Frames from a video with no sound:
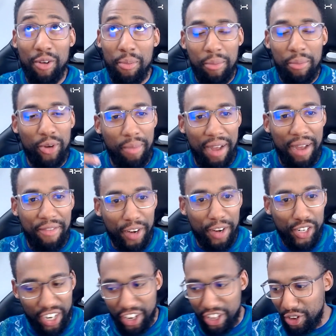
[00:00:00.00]
remember in my first
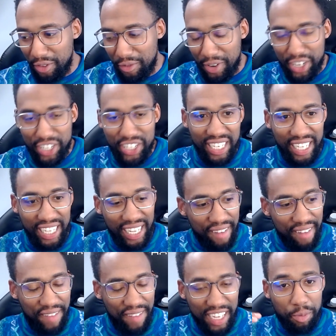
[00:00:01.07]
year of university,
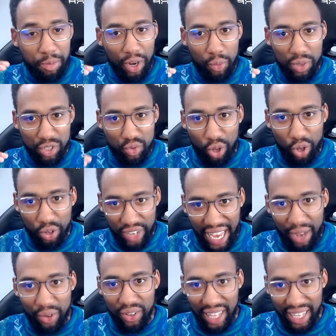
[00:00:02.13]
Facebook was rolled
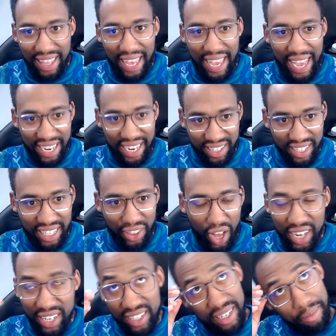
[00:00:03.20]
out. Like, they actually
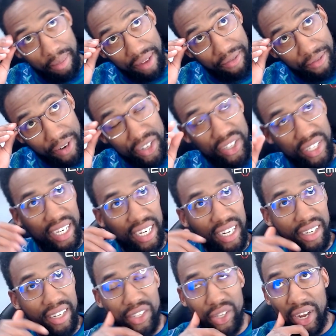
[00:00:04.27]
launched in my first year,
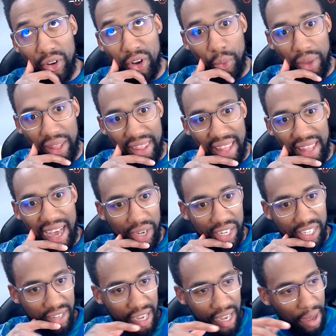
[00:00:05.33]
so I don't know when that
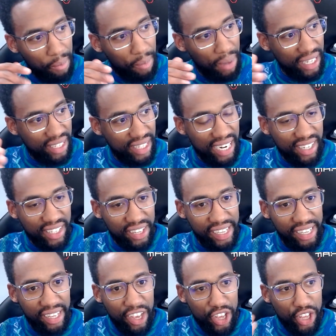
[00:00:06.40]
was, but
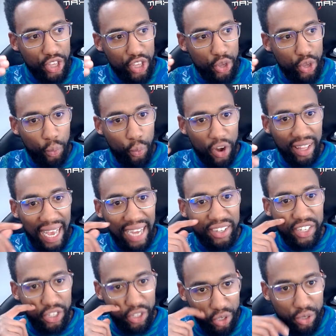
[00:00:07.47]
essentially you weren't allowed
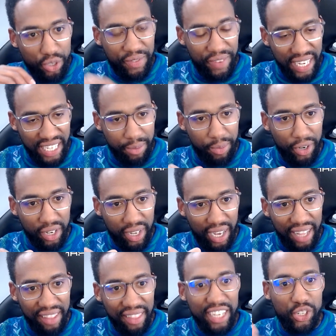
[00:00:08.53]
to use Facebook
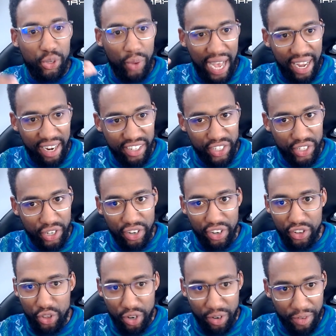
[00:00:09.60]
unless you had a certain
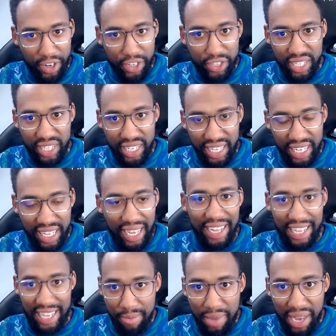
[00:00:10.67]
university
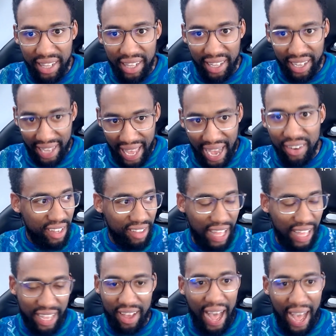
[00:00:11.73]
email account.
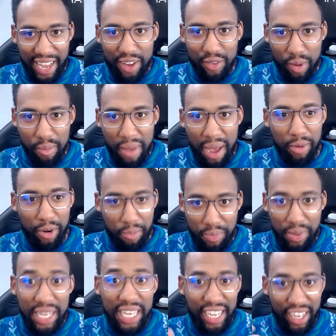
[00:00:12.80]
Like, I can remember
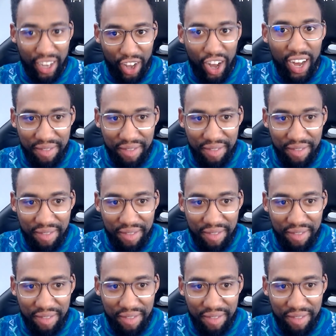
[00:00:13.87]
being on